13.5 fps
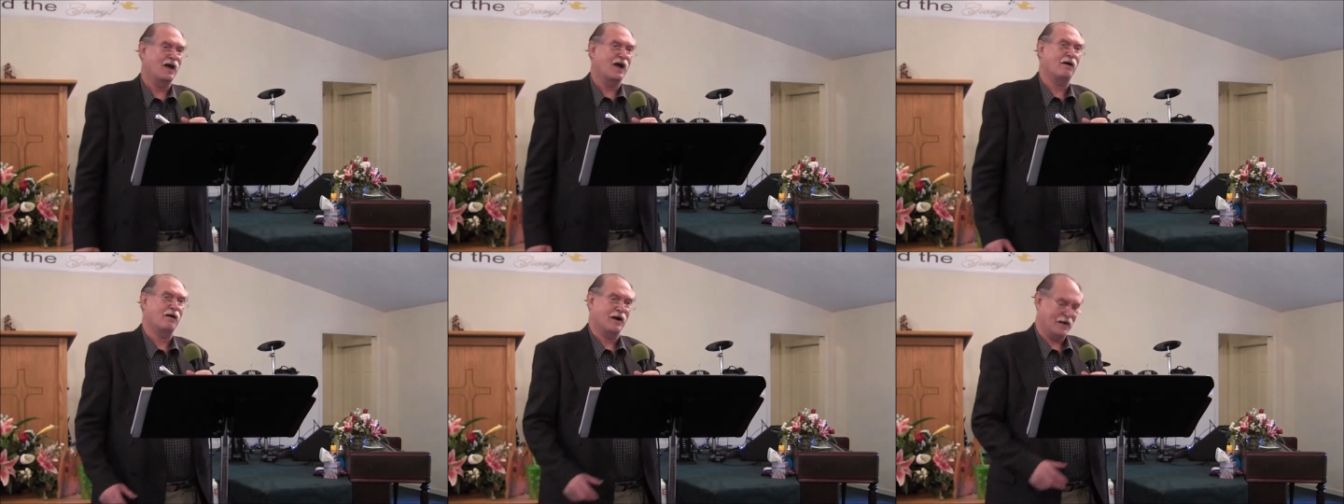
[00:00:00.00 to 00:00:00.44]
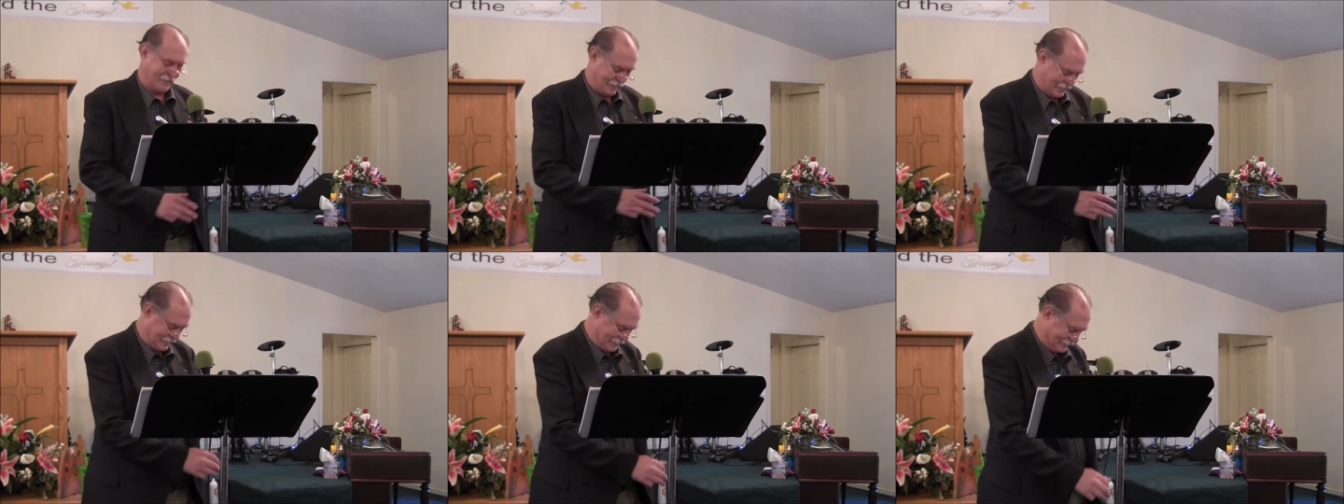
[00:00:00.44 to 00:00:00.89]
All right.
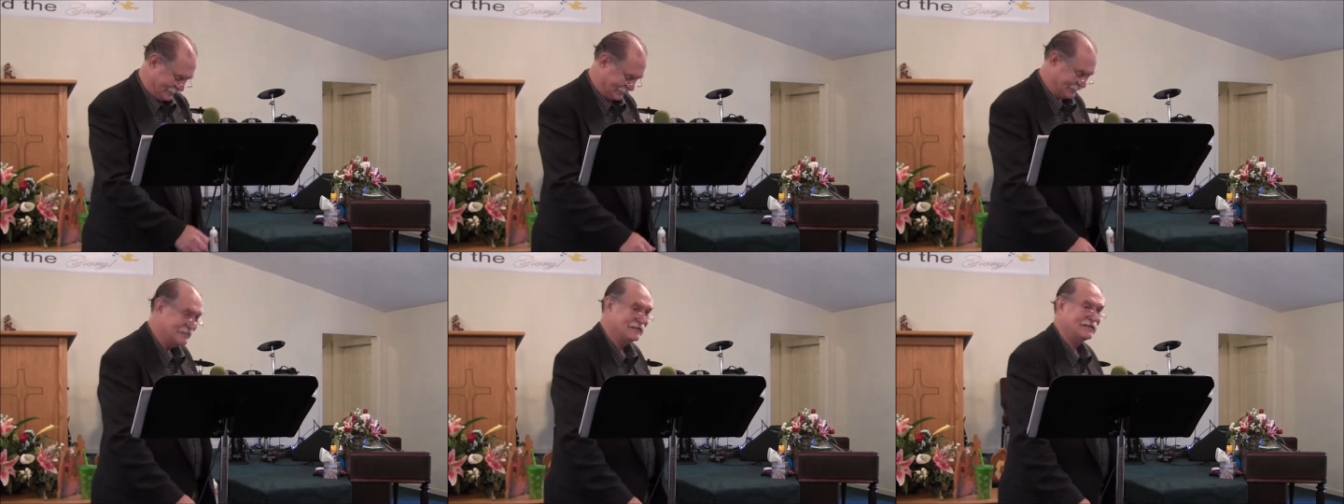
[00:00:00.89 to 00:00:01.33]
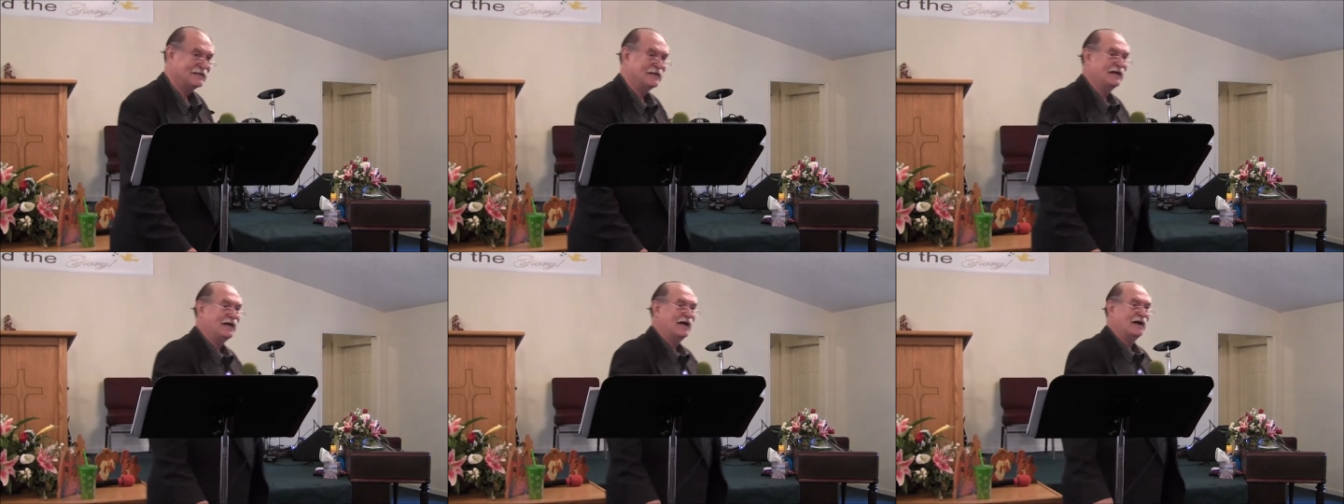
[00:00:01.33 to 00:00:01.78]

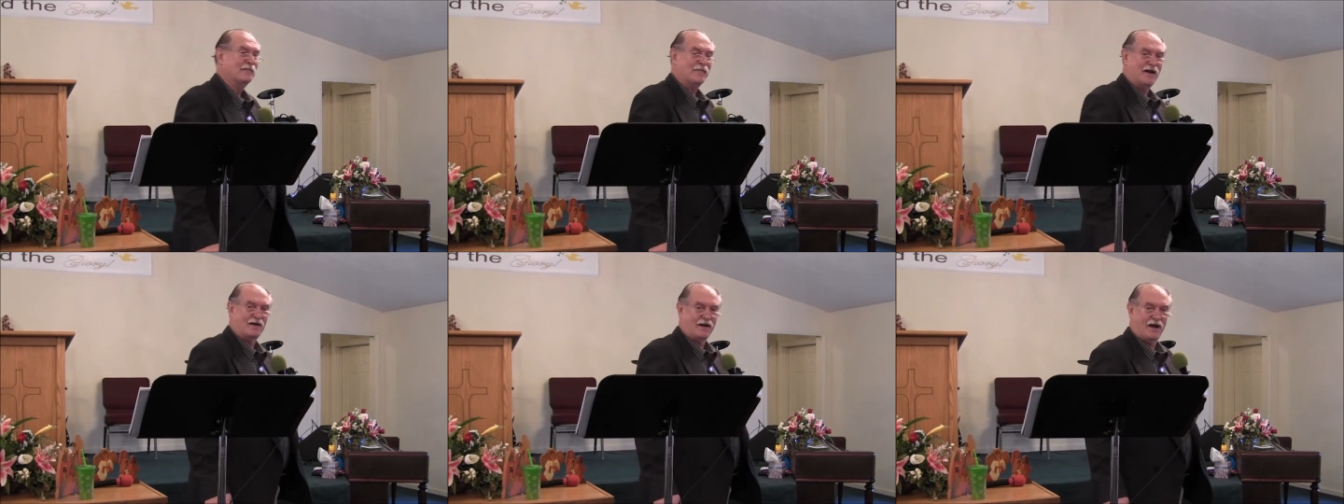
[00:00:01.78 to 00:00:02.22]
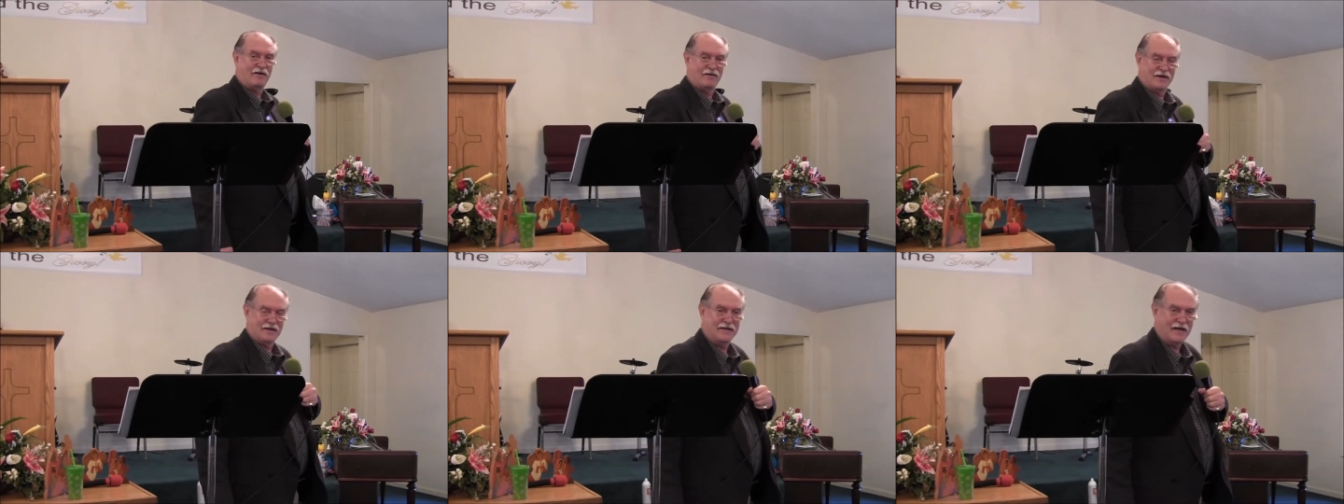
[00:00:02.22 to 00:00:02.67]
Mount
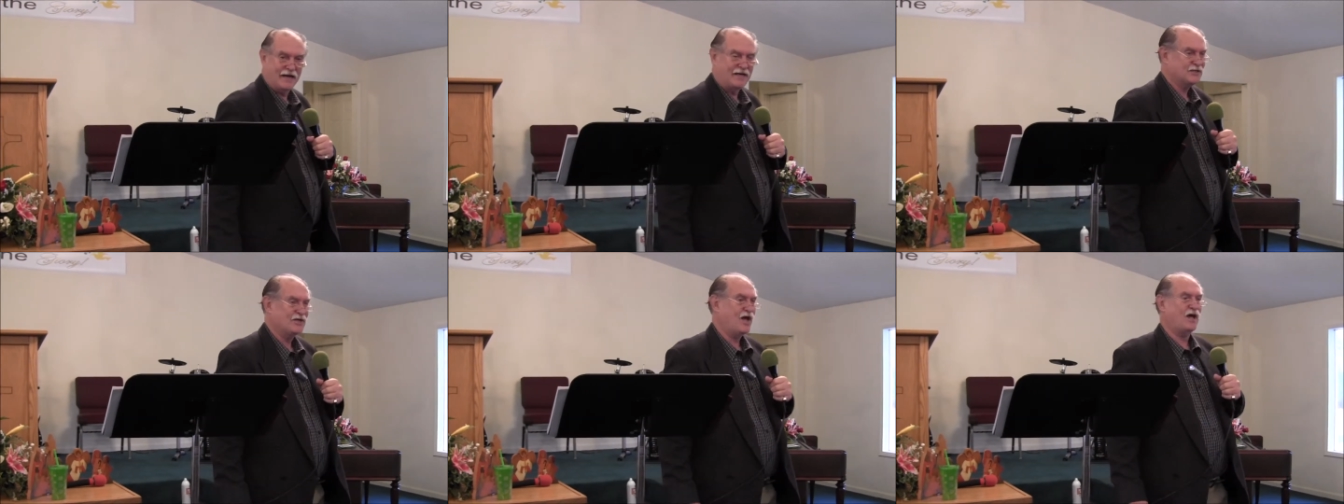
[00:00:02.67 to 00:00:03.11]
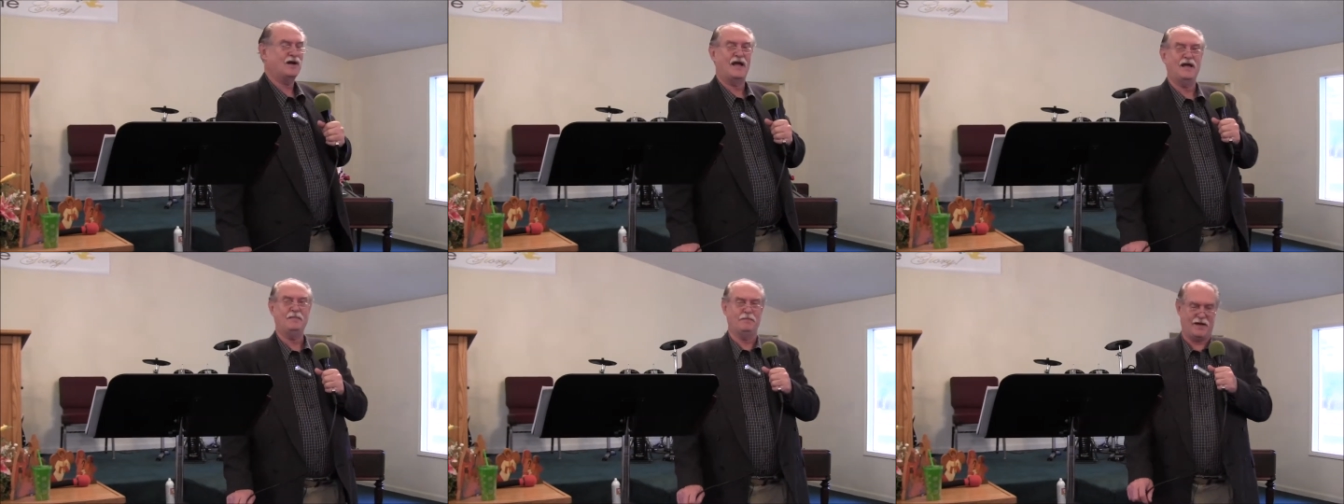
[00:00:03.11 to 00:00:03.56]
Arik. And it's not
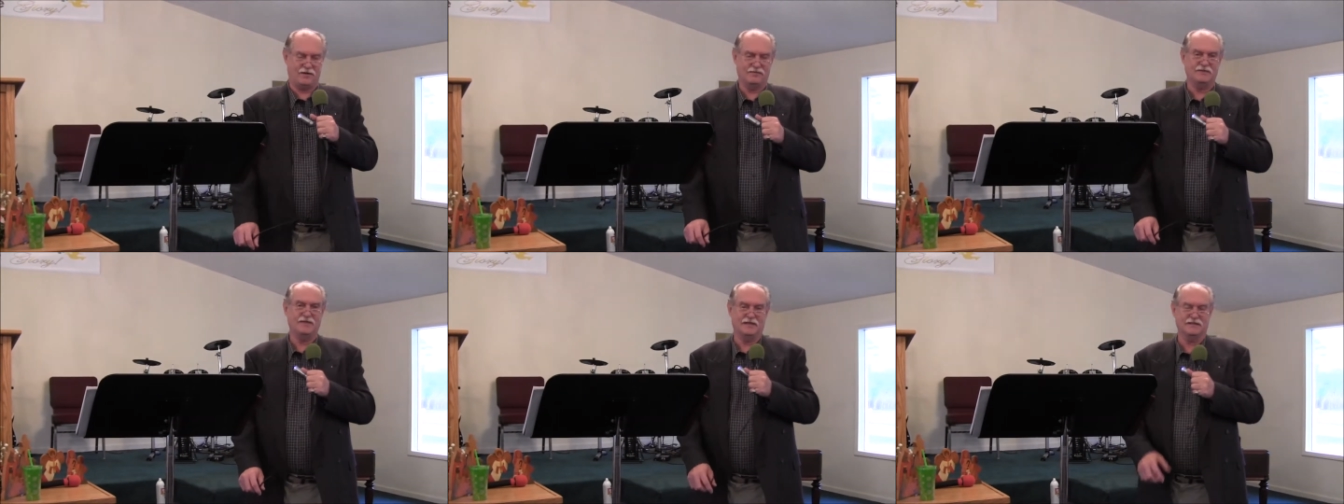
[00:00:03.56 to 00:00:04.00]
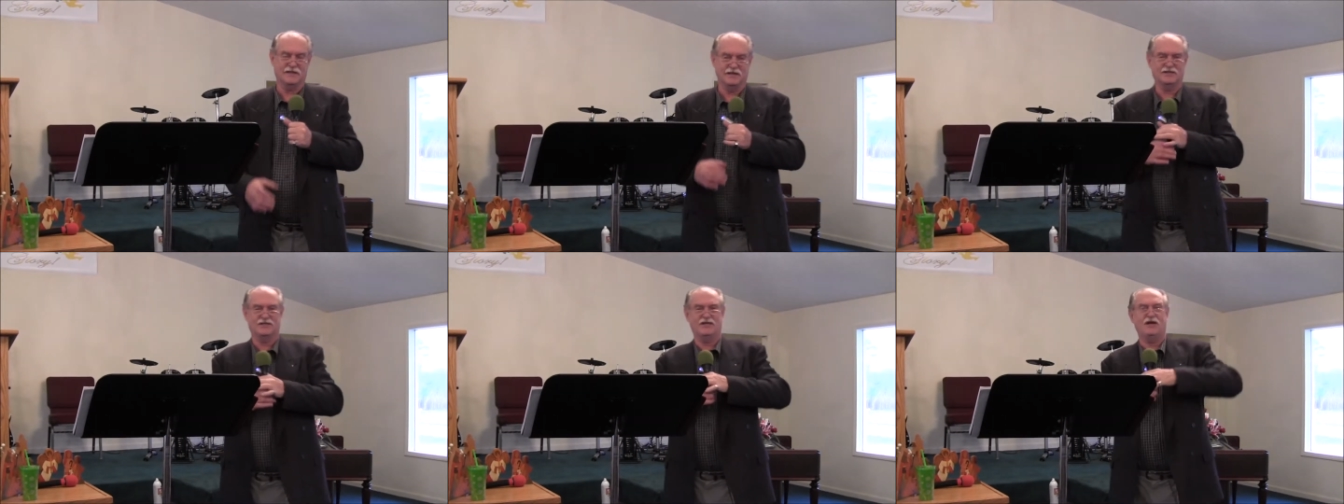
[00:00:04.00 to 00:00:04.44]
a mountain, it's a
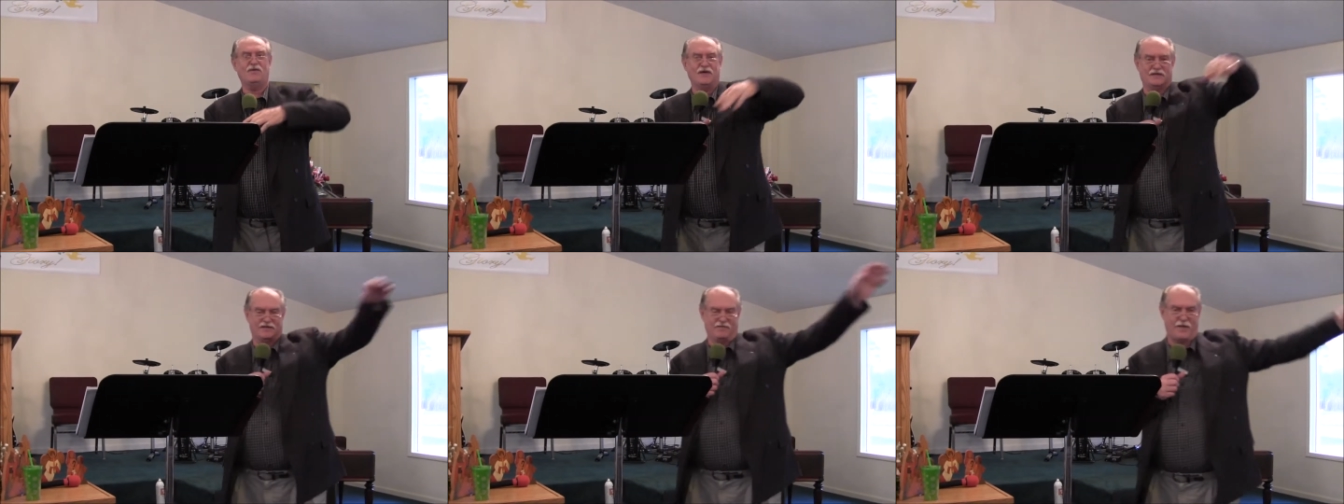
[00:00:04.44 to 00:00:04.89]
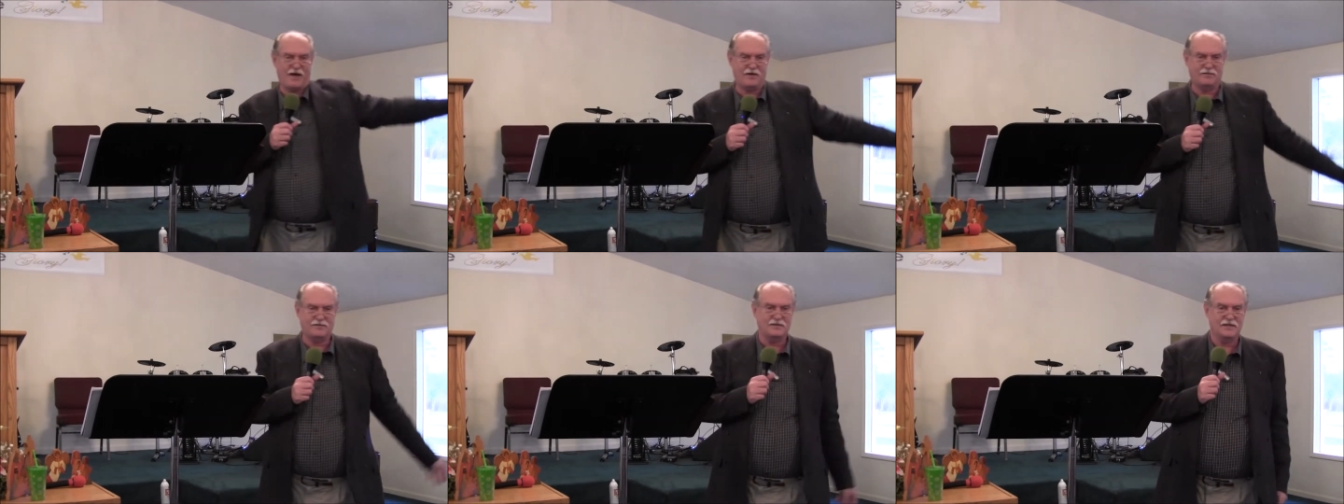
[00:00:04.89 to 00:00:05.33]
series of
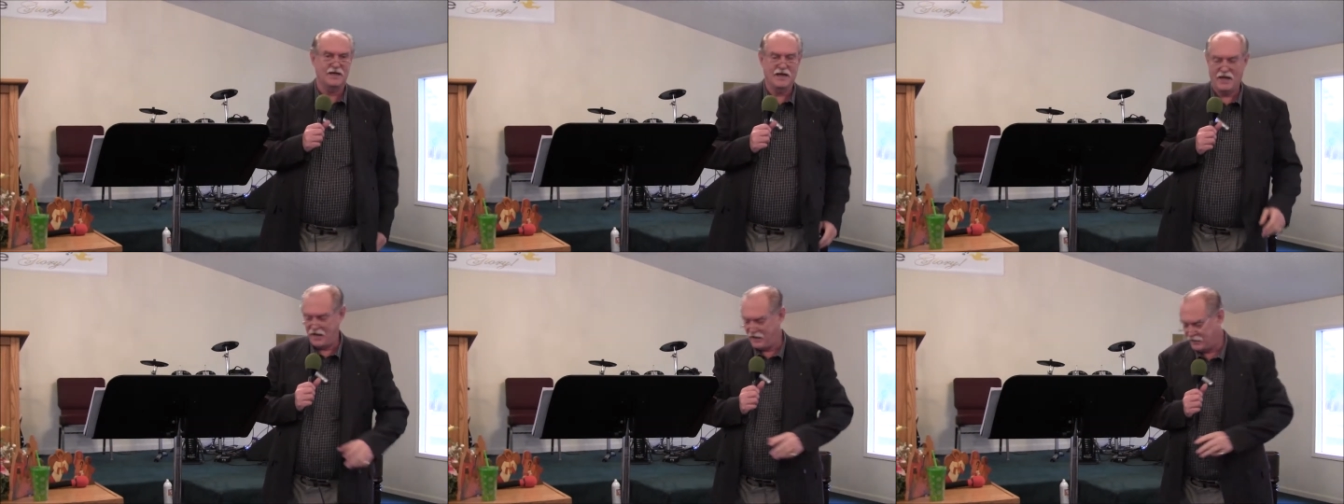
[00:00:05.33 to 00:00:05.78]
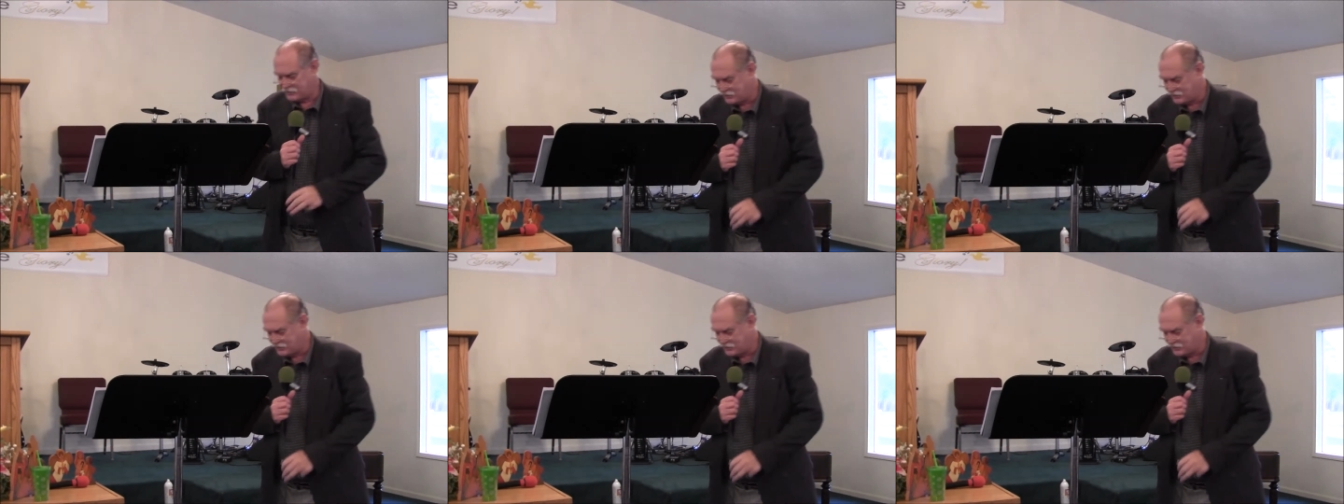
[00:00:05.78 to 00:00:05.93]
mountains, and